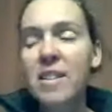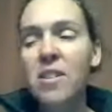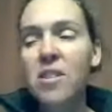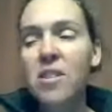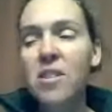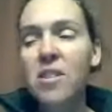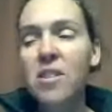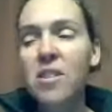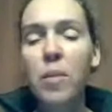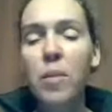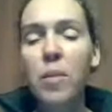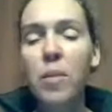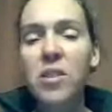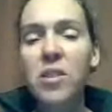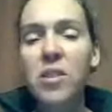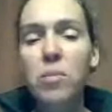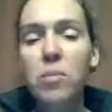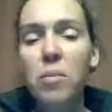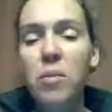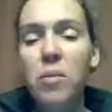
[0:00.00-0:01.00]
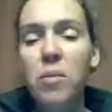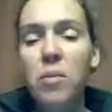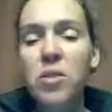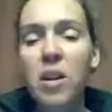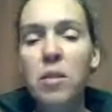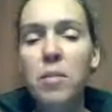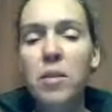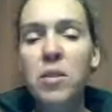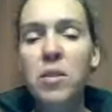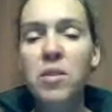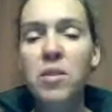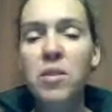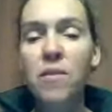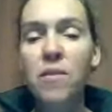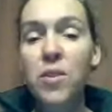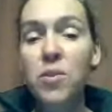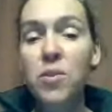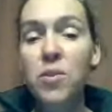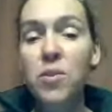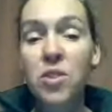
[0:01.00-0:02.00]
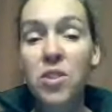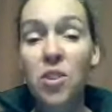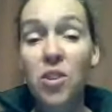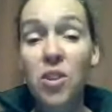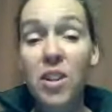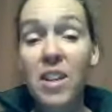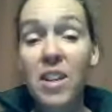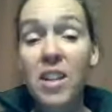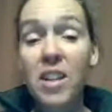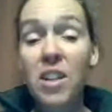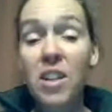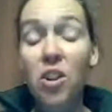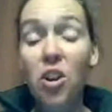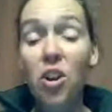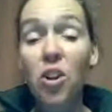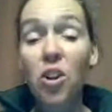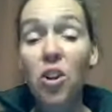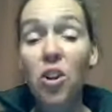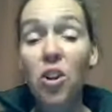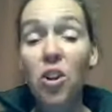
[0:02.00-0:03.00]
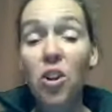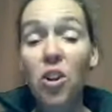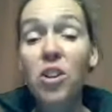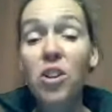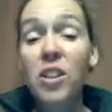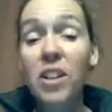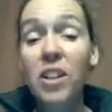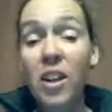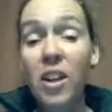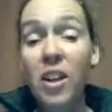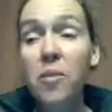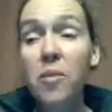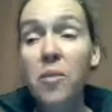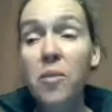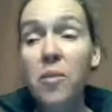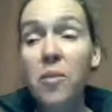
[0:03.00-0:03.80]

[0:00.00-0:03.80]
and I didn't talk about this when we were talking about diffusers earlier.